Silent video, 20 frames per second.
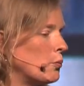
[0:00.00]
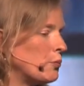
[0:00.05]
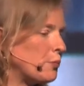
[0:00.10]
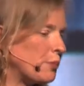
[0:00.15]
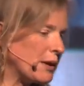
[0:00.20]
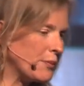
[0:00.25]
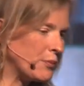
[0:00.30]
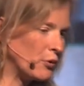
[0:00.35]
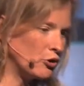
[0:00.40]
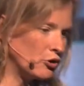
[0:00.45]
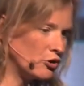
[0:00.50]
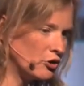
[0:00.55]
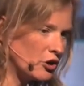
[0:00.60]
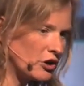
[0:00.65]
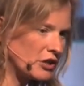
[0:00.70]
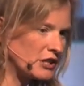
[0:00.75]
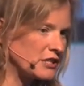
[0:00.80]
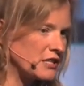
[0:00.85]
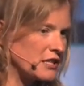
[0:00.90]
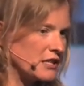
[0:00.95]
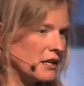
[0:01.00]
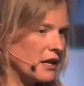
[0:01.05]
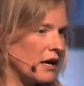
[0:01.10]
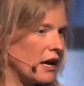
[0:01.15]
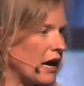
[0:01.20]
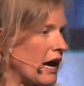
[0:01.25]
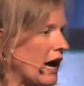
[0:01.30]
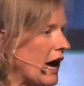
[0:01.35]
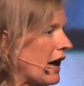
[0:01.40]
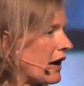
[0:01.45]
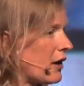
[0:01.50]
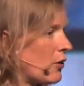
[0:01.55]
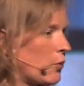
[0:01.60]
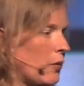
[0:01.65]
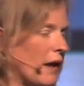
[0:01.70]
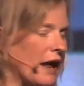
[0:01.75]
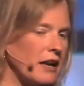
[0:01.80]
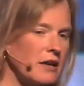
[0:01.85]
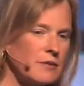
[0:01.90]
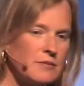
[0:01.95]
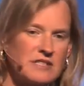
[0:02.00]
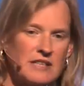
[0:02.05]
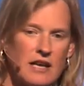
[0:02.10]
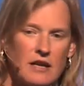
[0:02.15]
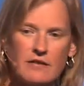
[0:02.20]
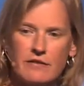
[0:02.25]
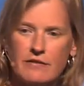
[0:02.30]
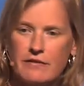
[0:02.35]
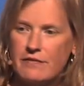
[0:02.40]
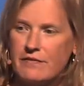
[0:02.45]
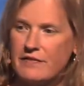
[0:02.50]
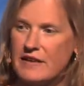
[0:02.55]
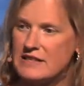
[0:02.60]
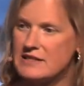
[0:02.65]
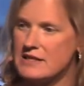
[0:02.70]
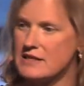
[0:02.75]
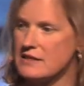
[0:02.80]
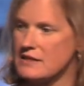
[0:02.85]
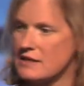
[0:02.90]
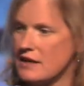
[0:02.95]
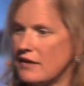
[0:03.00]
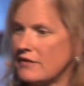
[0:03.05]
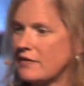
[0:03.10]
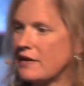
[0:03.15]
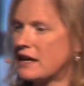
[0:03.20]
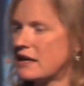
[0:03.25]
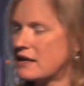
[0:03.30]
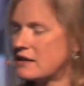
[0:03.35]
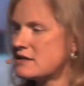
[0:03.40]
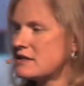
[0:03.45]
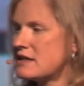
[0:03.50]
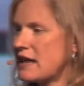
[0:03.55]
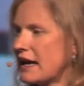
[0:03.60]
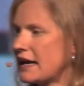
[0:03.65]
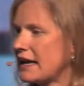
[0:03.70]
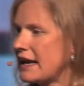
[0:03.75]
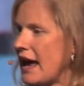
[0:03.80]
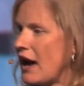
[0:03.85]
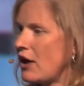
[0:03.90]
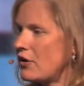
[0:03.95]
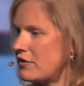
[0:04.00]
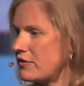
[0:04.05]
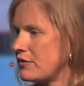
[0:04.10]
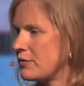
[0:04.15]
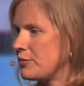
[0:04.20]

People looked at a random set of faces of kids taken out of the